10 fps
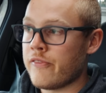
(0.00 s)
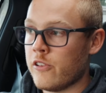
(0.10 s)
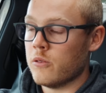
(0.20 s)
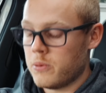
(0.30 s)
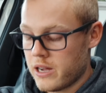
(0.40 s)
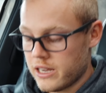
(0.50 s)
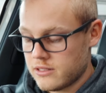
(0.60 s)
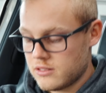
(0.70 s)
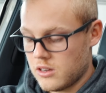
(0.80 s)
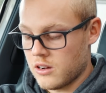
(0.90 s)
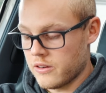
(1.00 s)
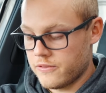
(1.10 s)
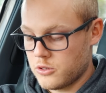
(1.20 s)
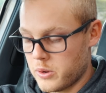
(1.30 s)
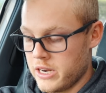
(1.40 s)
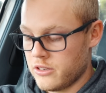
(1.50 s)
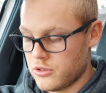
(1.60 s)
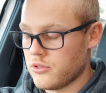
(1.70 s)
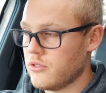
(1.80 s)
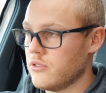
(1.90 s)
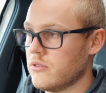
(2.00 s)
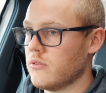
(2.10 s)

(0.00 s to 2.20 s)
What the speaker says: fuel price of 22